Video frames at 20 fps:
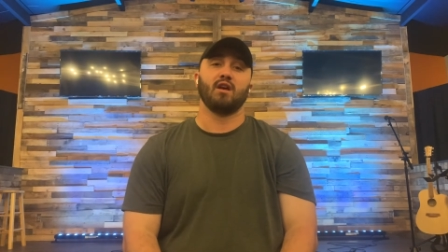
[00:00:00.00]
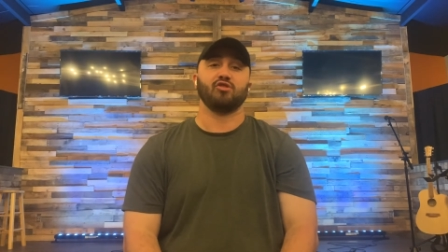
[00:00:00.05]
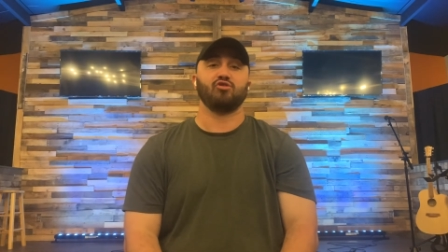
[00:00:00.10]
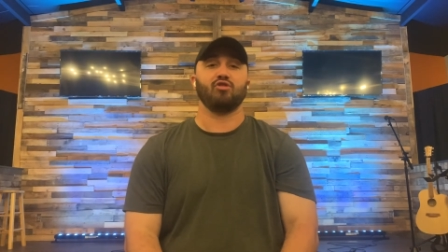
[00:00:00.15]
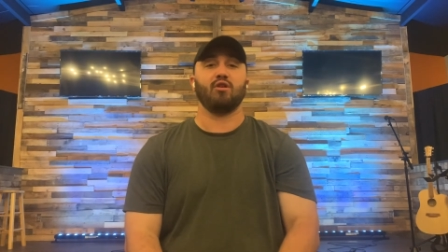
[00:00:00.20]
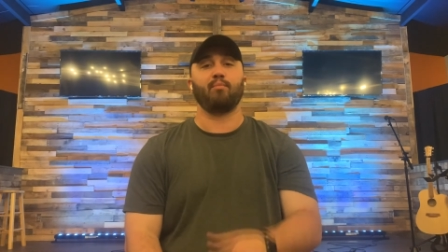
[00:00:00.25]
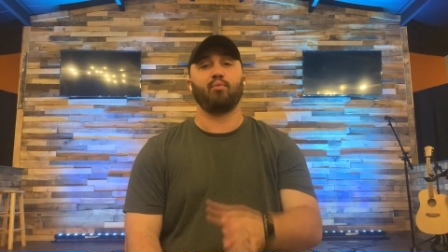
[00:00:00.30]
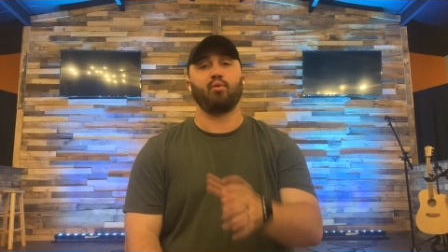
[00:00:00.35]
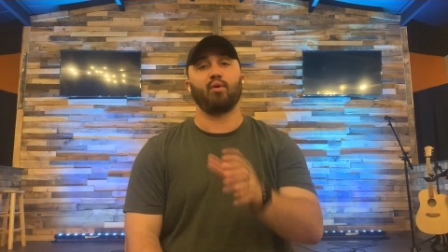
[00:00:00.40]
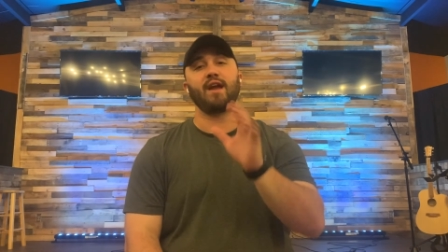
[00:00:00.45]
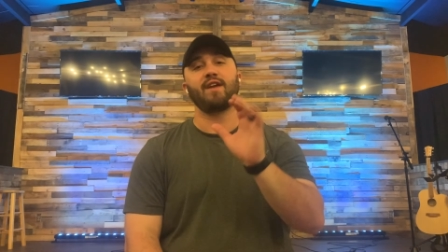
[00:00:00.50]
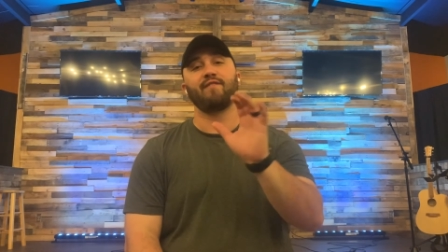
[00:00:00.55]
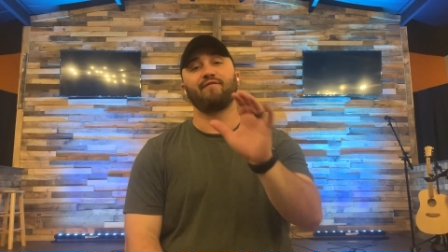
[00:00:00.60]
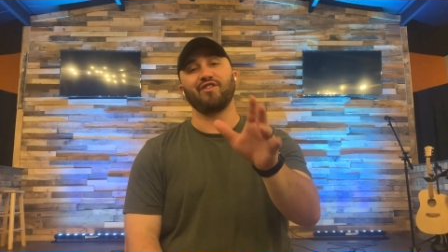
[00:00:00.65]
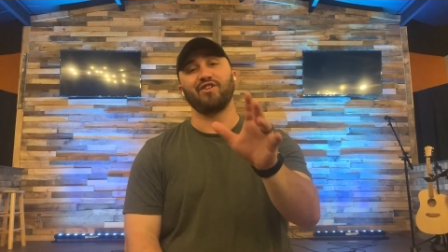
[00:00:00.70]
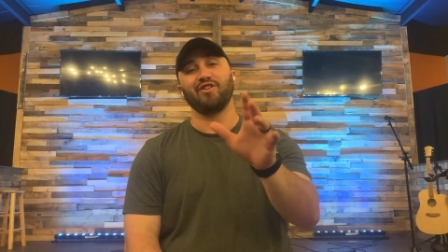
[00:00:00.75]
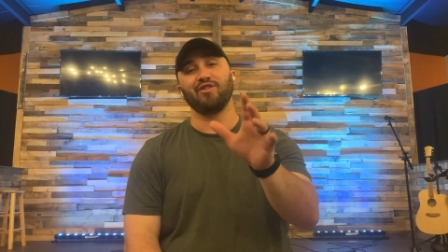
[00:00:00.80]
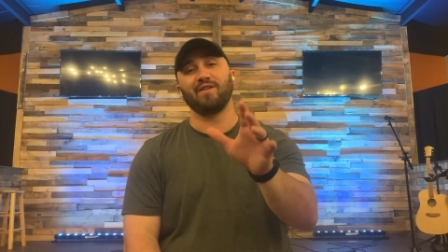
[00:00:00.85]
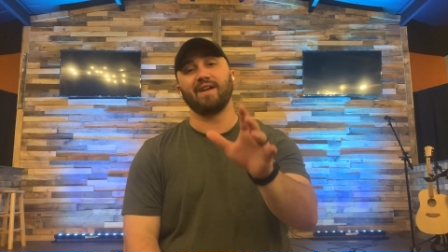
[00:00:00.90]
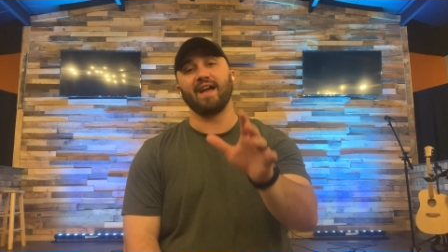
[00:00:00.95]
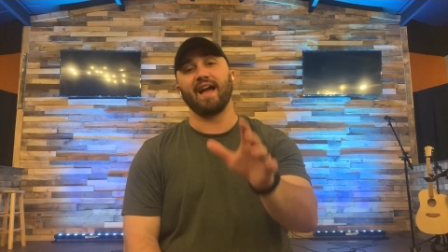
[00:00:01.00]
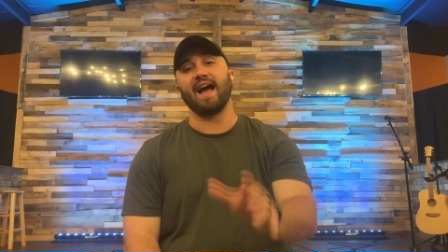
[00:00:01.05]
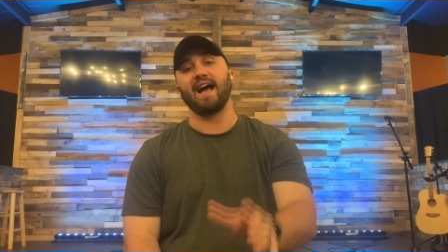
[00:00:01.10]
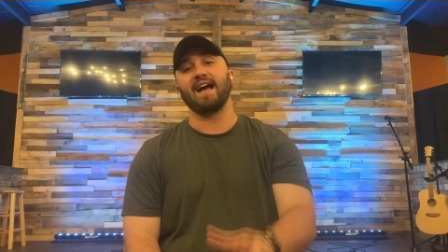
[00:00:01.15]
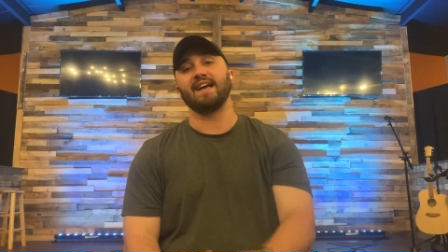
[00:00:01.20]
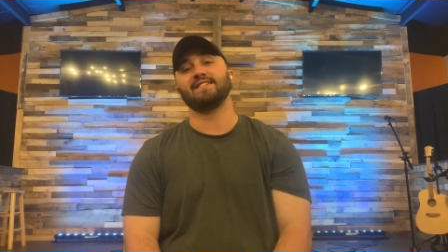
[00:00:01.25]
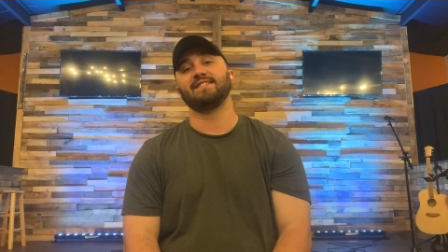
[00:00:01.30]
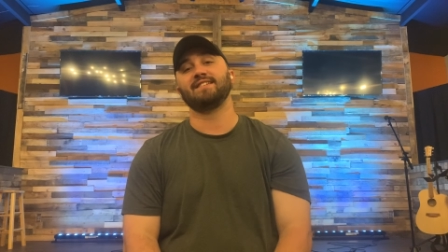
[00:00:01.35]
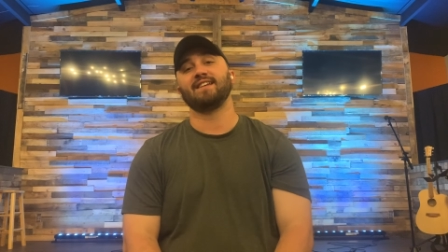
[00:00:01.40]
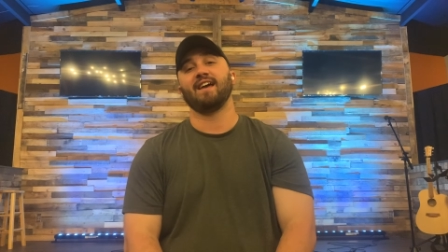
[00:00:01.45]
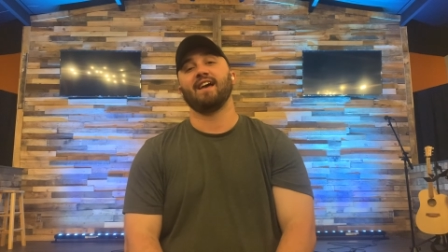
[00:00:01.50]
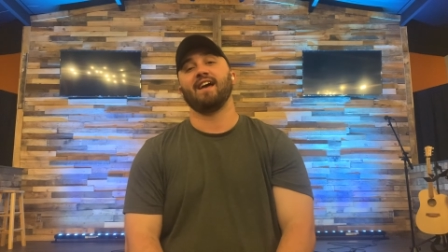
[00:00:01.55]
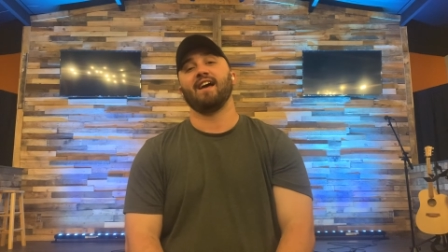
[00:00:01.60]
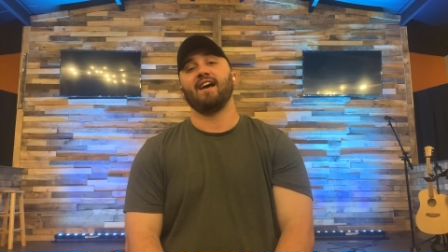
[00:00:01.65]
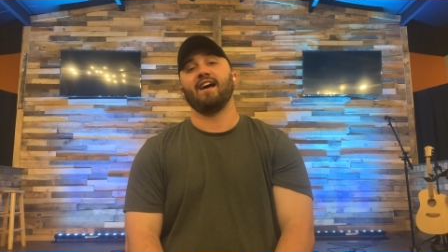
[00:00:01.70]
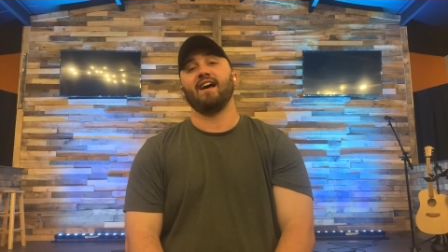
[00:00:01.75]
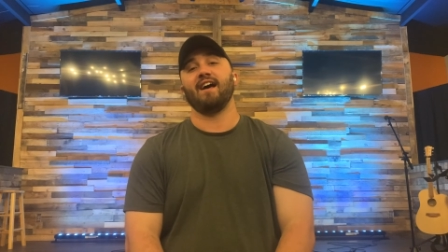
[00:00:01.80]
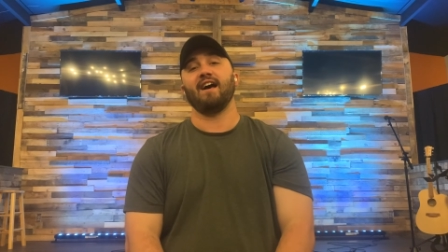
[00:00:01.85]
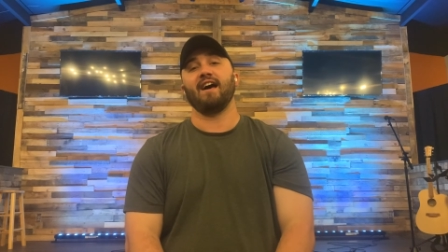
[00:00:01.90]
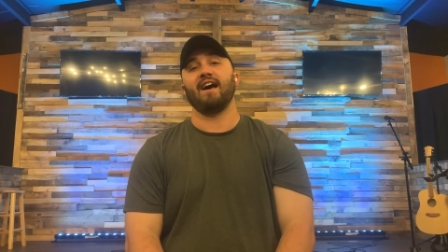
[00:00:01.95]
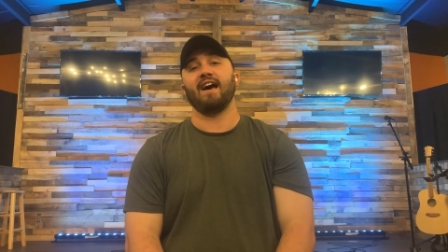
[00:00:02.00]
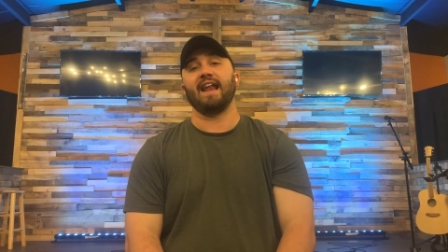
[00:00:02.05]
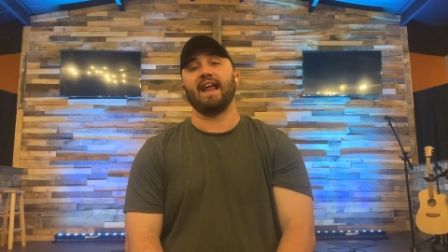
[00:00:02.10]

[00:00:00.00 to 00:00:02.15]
So I'm praying for you guys. Uh,